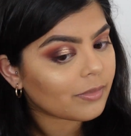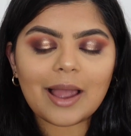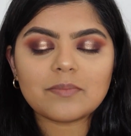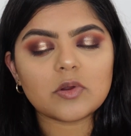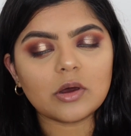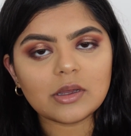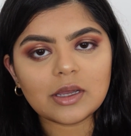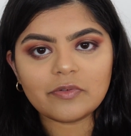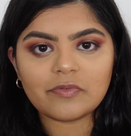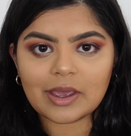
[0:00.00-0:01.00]
I'm
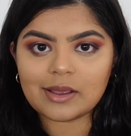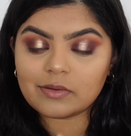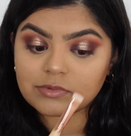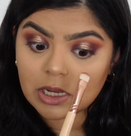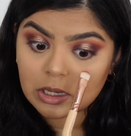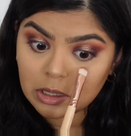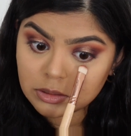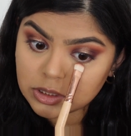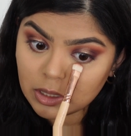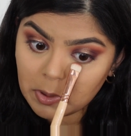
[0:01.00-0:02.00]
not a fan of
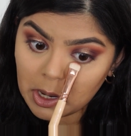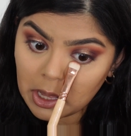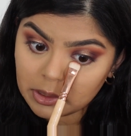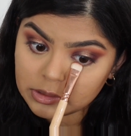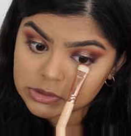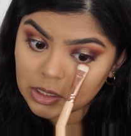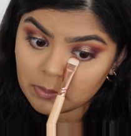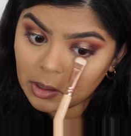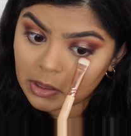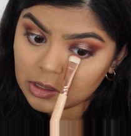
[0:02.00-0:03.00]
taking deeper colors
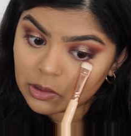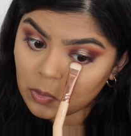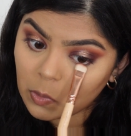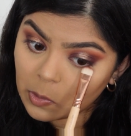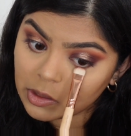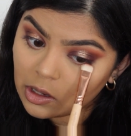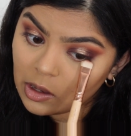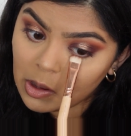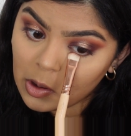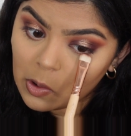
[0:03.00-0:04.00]
in my inner
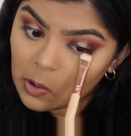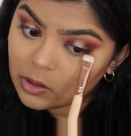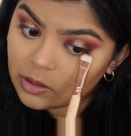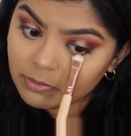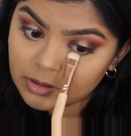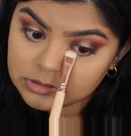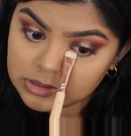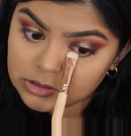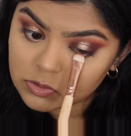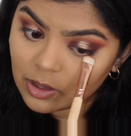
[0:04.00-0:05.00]
corner, only because
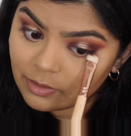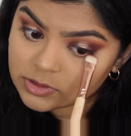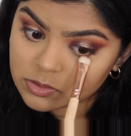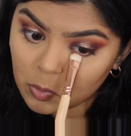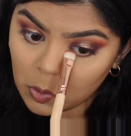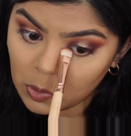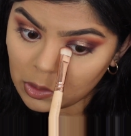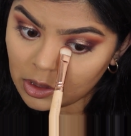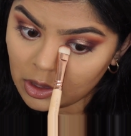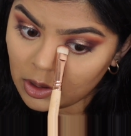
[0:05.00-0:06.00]
I do have
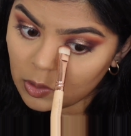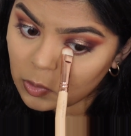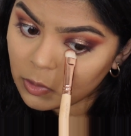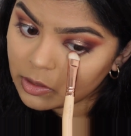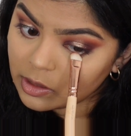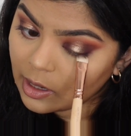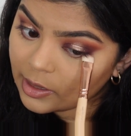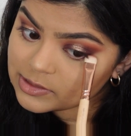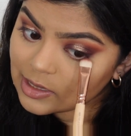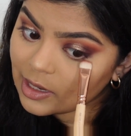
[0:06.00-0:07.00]
small hooded
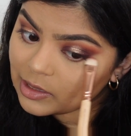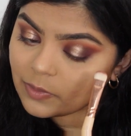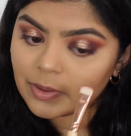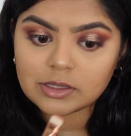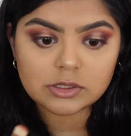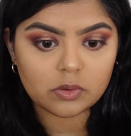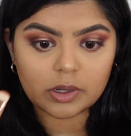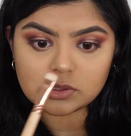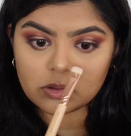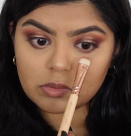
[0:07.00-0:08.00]
eyes anyway, so
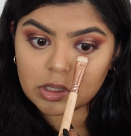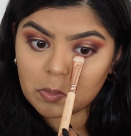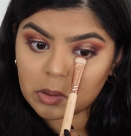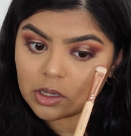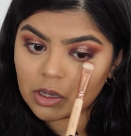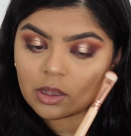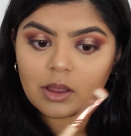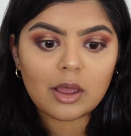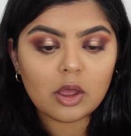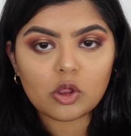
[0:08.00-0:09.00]
I don't really want to
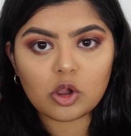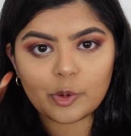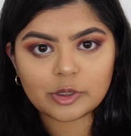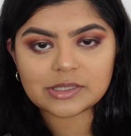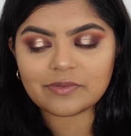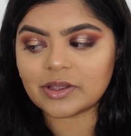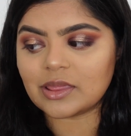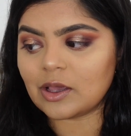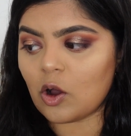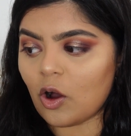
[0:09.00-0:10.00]
close
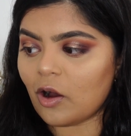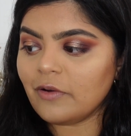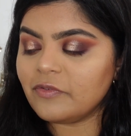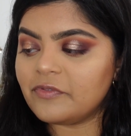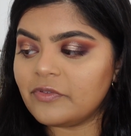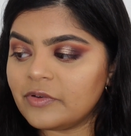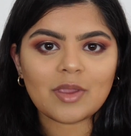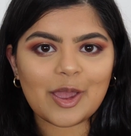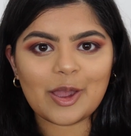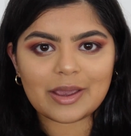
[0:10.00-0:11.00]
everything off.
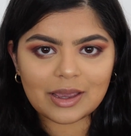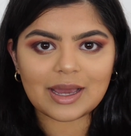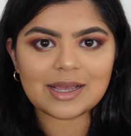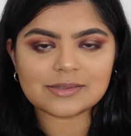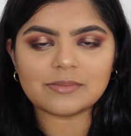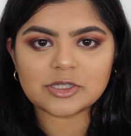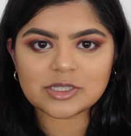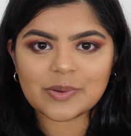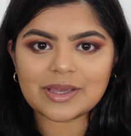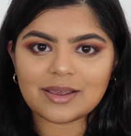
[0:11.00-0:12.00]
Okay guys, I'm
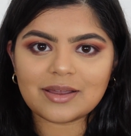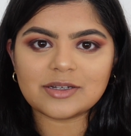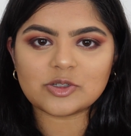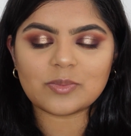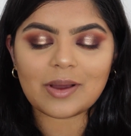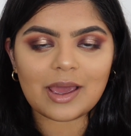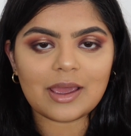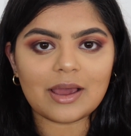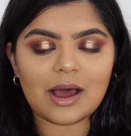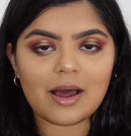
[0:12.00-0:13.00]
just quickly gonna do
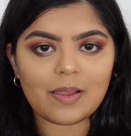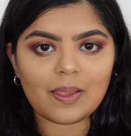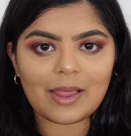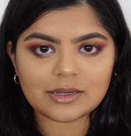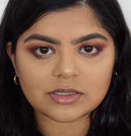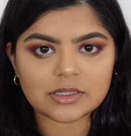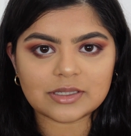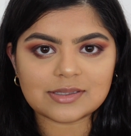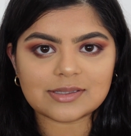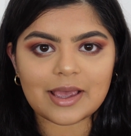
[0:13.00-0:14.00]
my
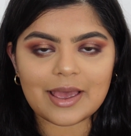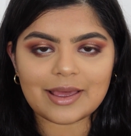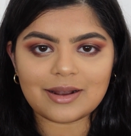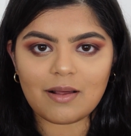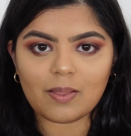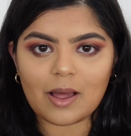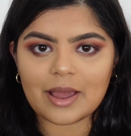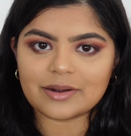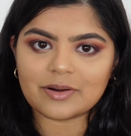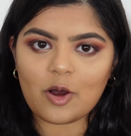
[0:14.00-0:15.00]
lashes and
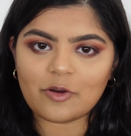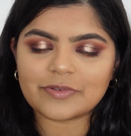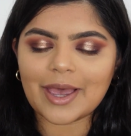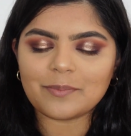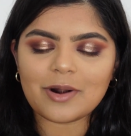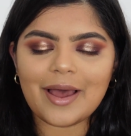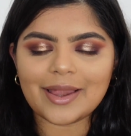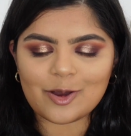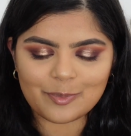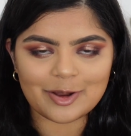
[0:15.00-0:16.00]
liner off camera
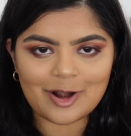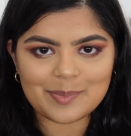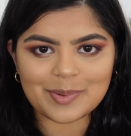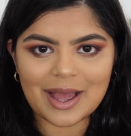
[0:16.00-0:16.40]
and I'll be right